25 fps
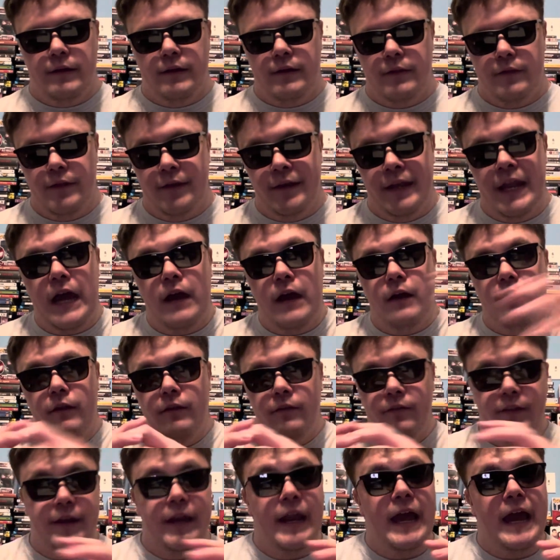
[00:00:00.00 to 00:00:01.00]
the
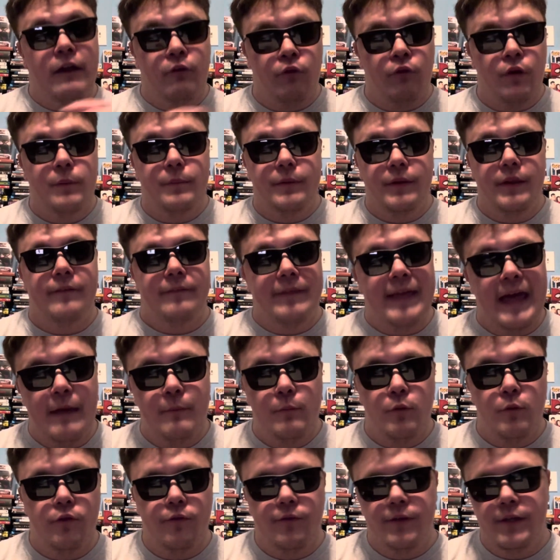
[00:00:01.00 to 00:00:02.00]
not Ripley of that
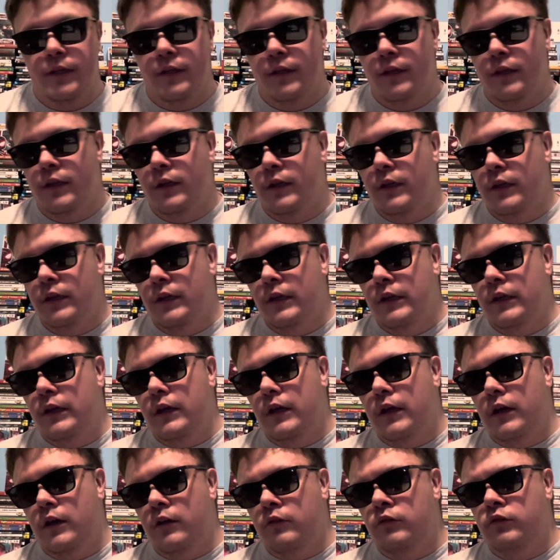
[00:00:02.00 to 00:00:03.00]
movie,
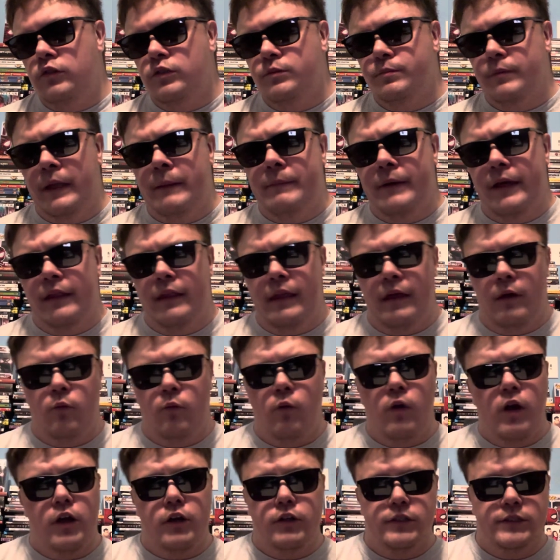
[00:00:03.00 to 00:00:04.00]
who's played by like
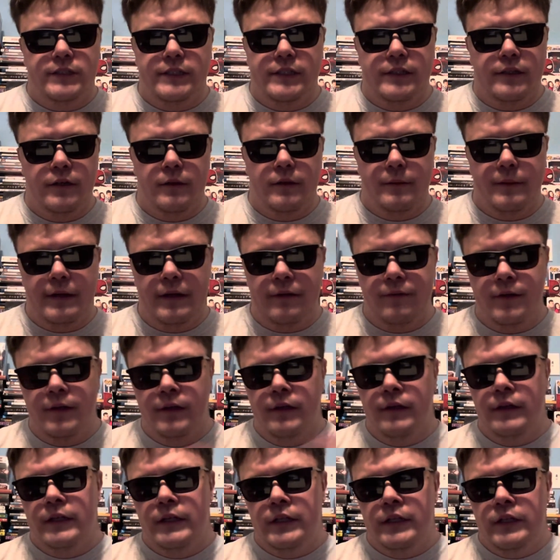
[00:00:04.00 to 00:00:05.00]
Waterston or whatever,
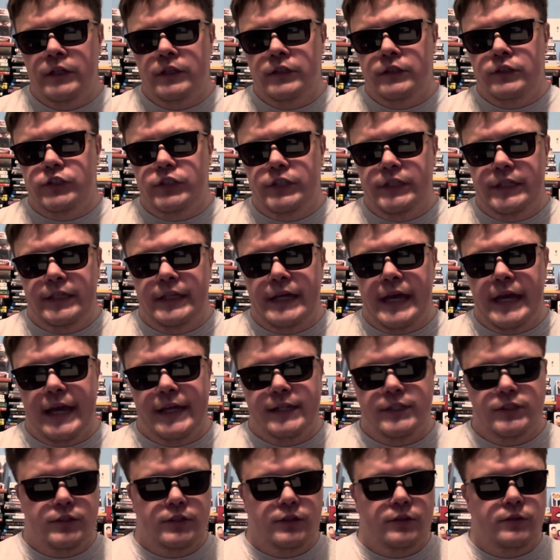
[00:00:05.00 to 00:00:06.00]
she
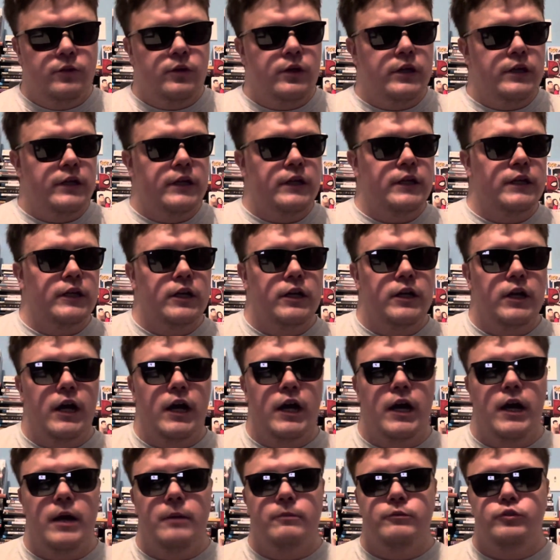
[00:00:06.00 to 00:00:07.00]
has to
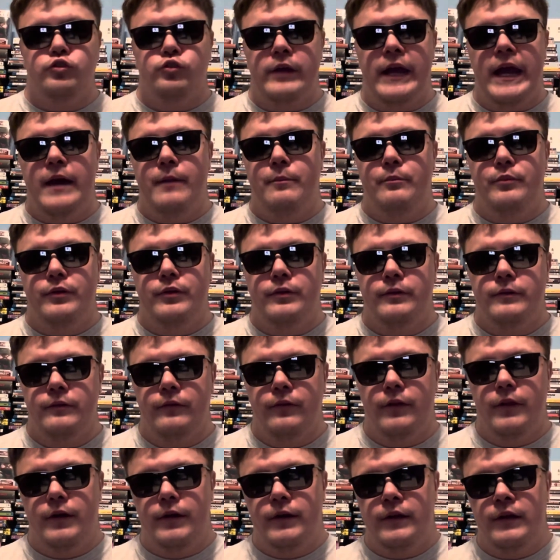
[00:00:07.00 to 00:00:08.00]
trap
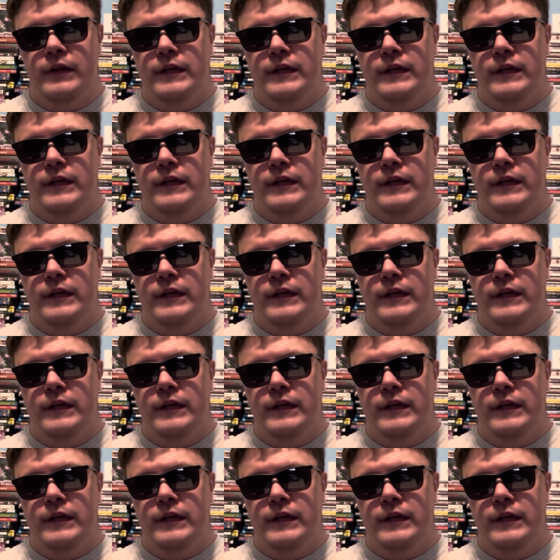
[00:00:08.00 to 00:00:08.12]
the